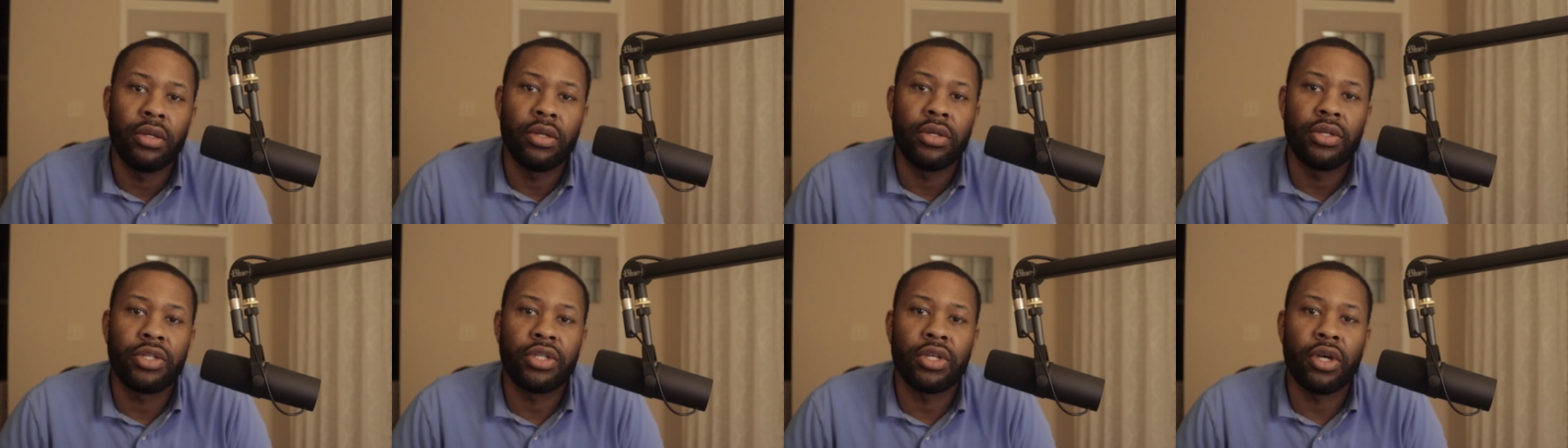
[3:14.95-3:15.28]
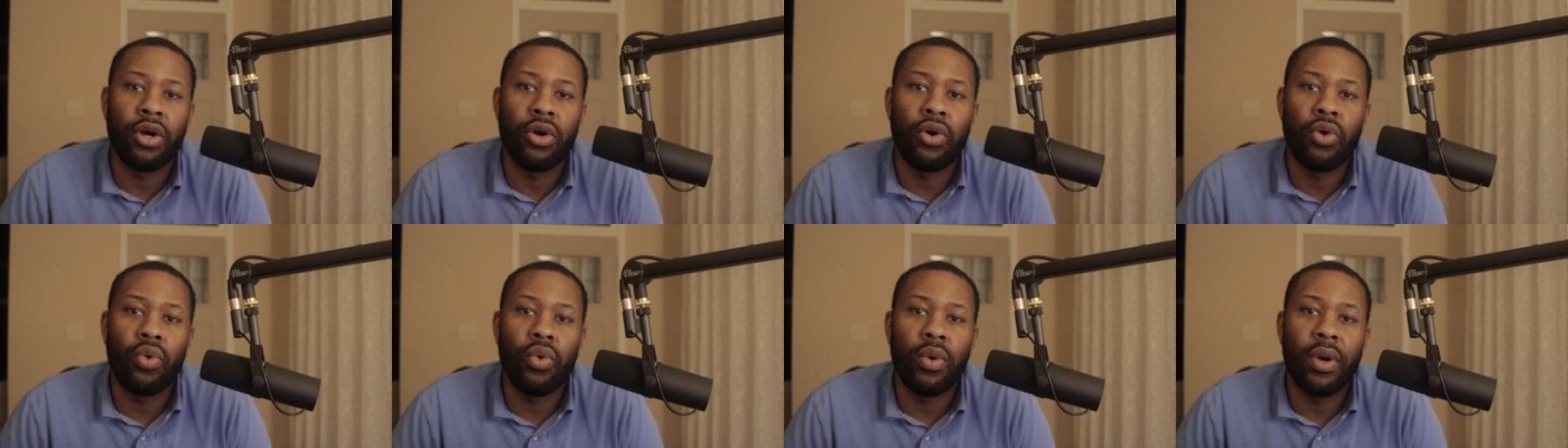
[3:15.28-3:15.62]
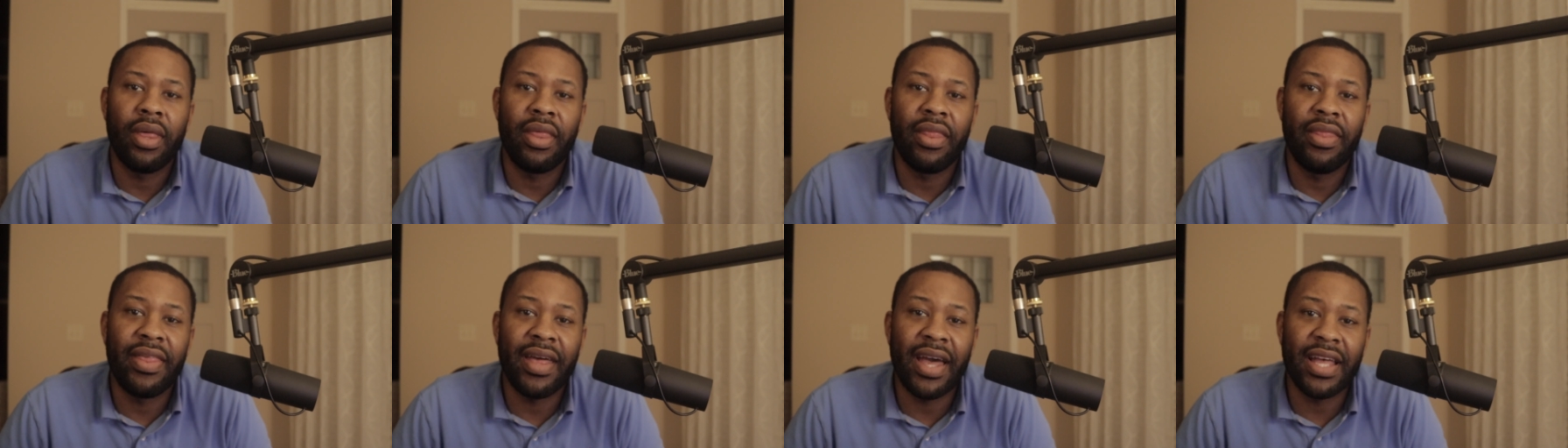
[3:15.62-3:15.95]
So
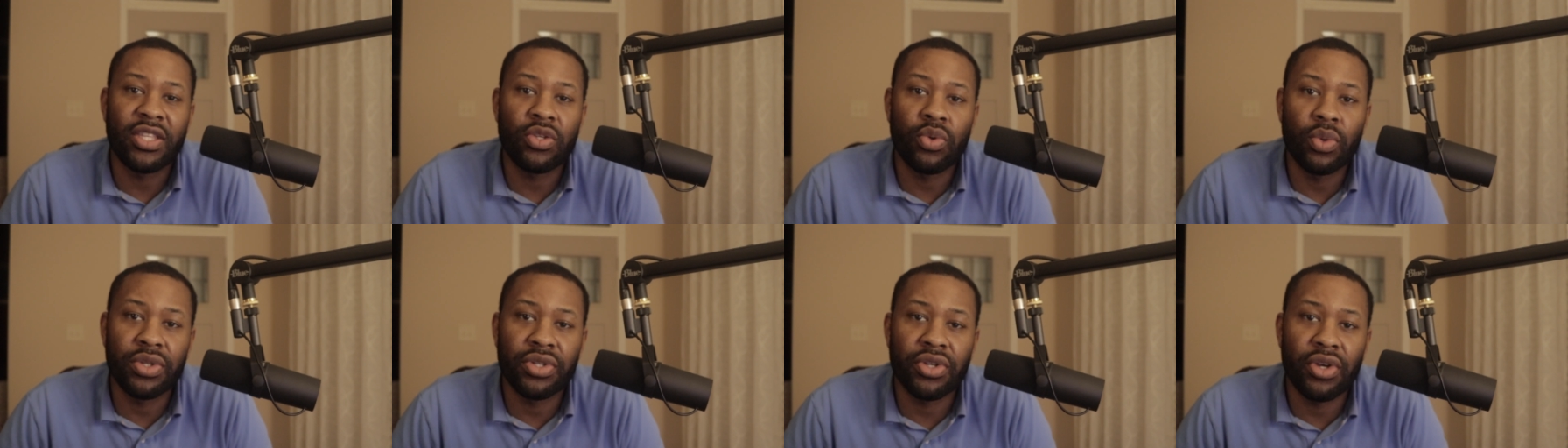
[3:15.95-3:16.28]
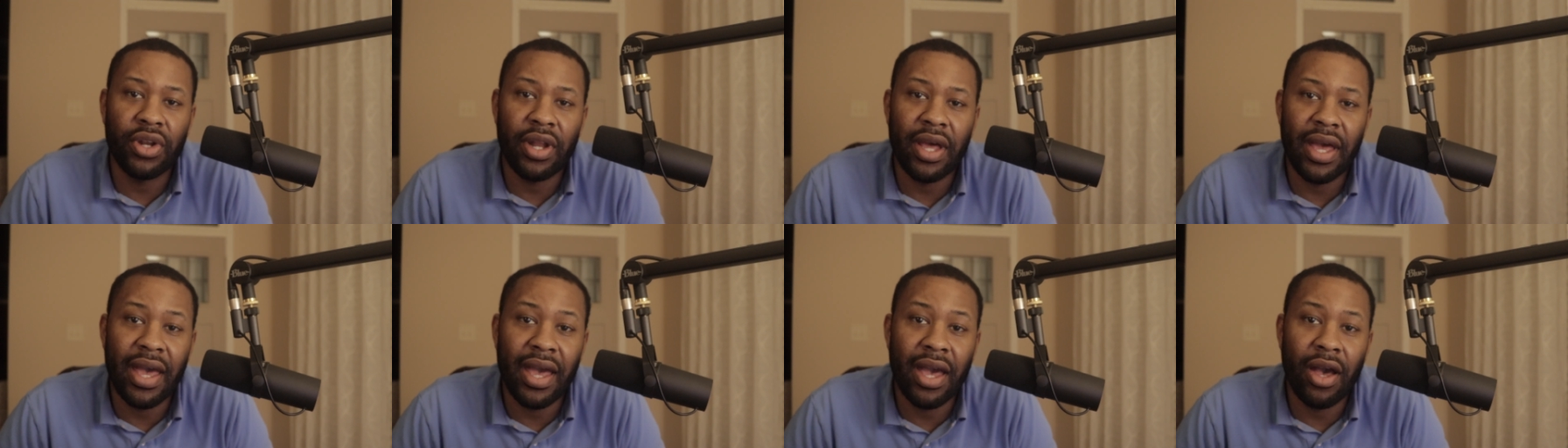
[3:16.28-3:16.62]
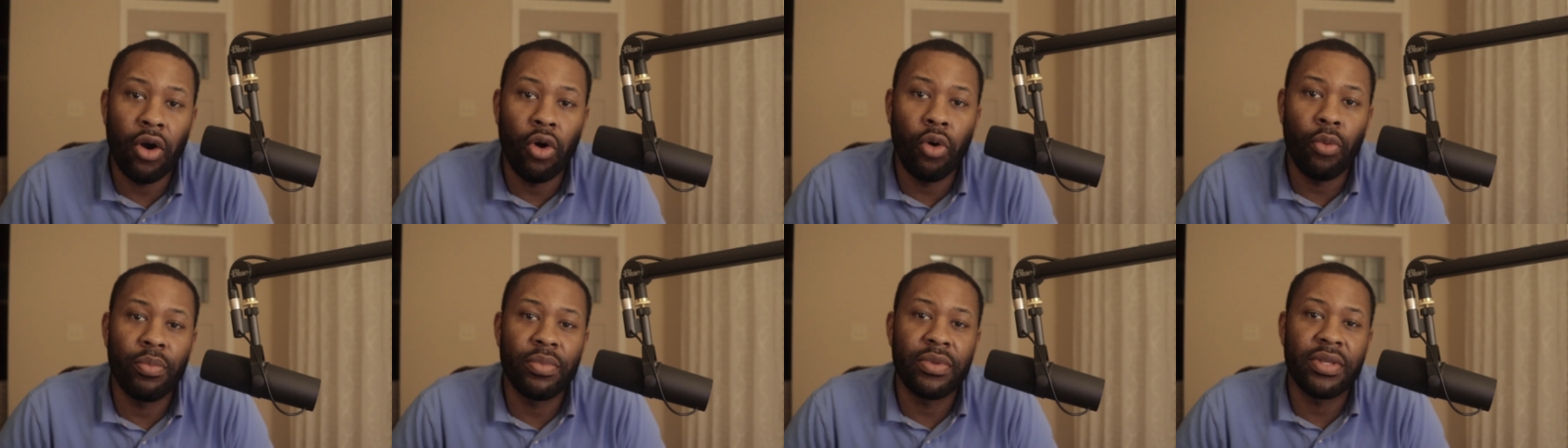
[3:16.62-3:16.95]
that's what's going to
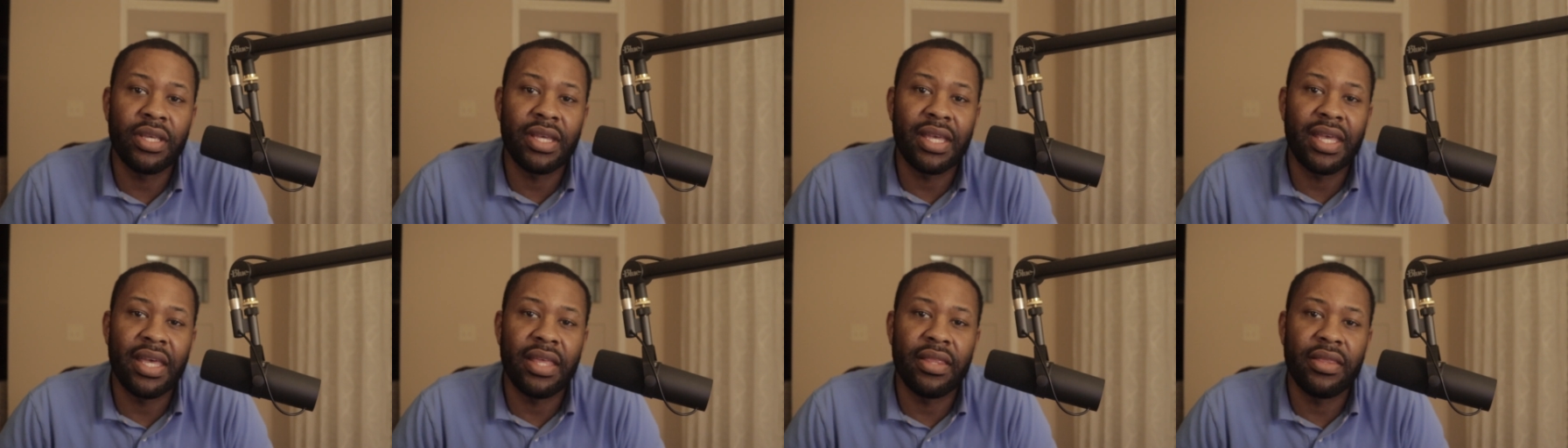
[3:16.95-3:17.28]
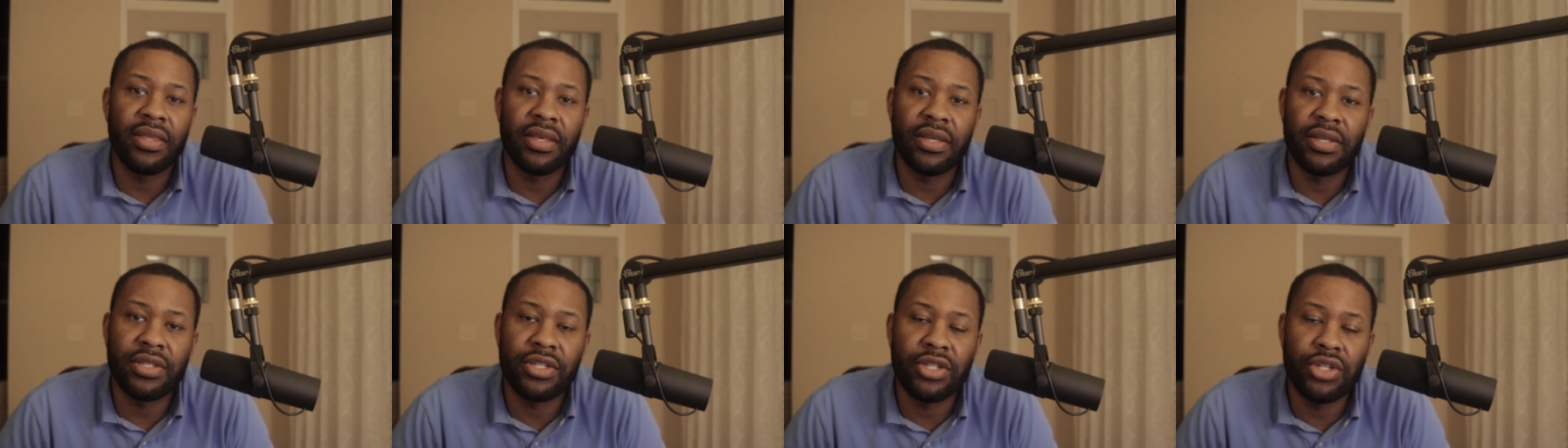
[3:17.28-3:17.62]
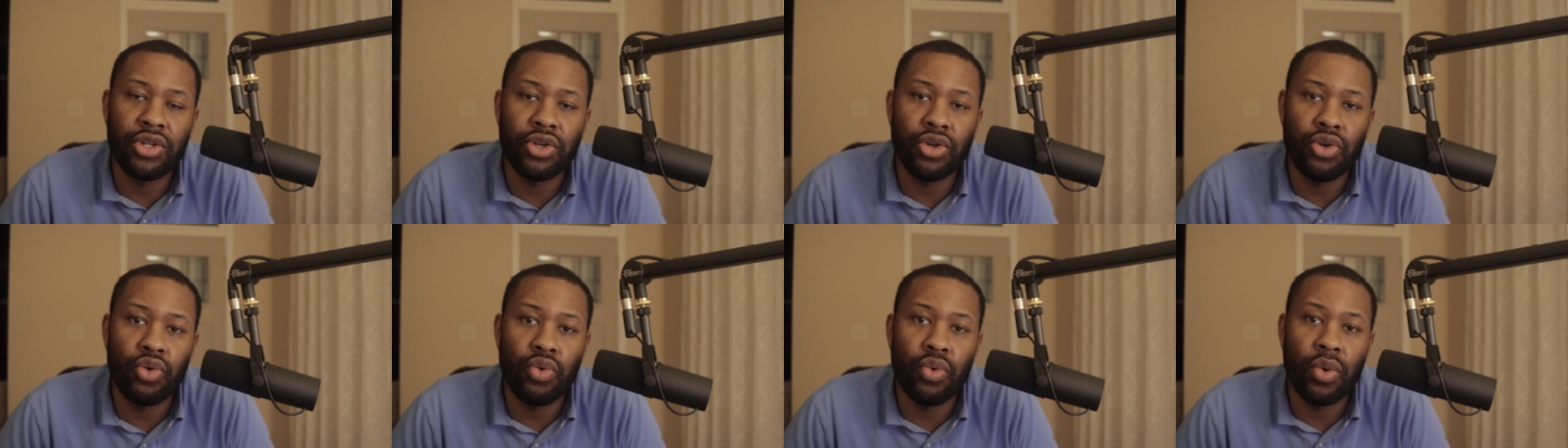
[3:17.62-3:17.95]
help to get this
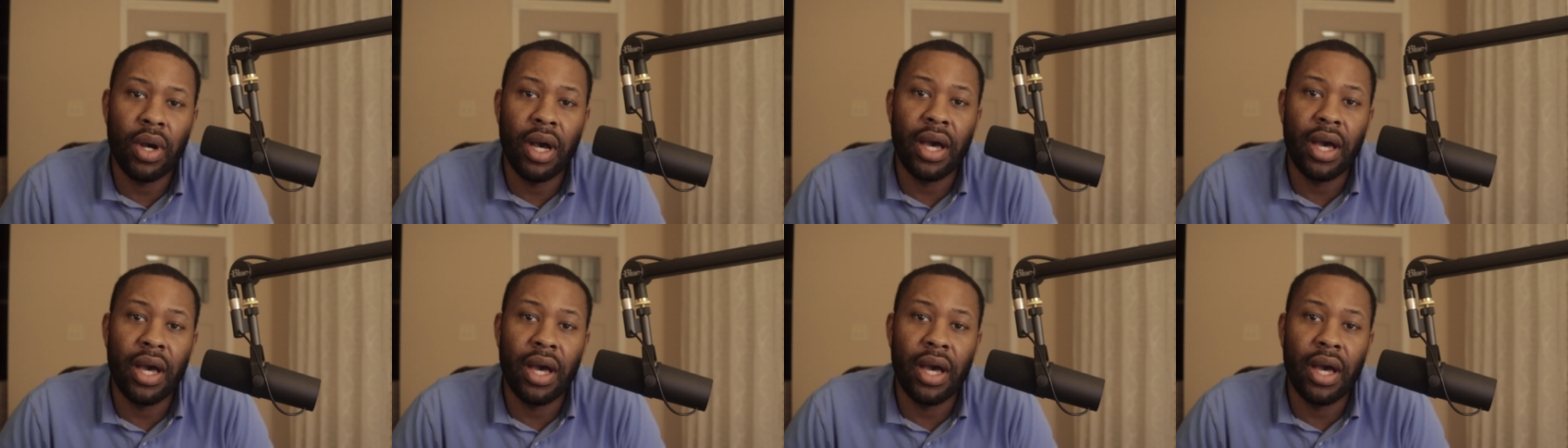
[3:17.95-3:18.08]
to